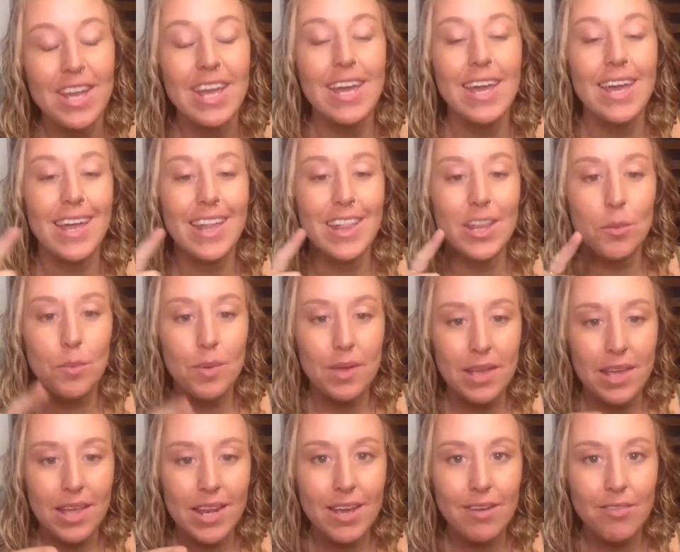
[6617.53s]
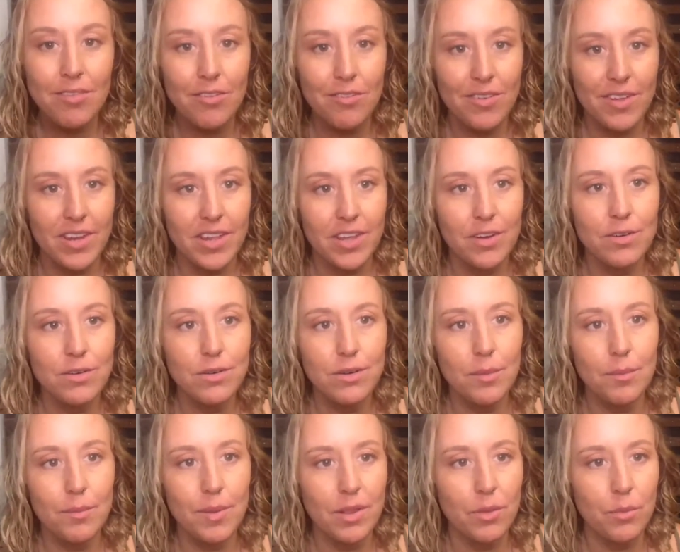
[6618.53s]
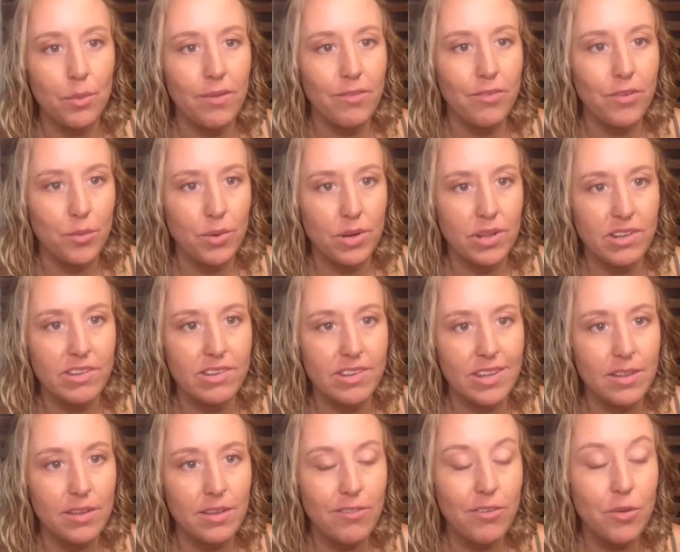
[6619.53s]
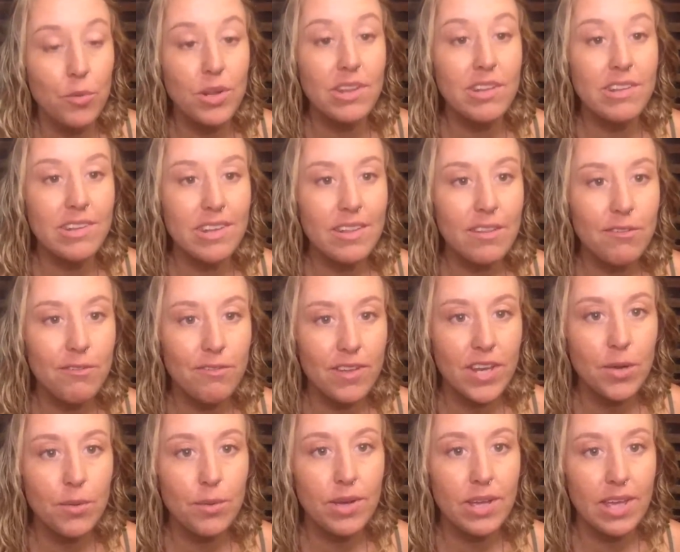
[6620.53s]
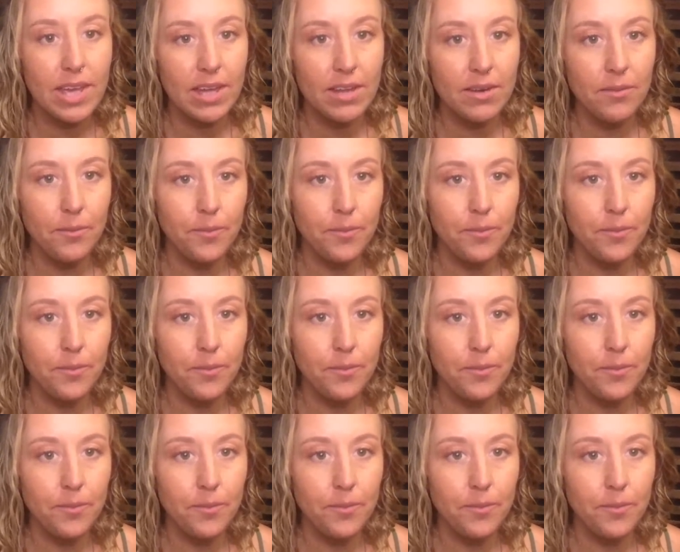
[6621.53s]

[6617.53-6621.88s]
In the beginning of the video, and by the way, if you want to see the video again,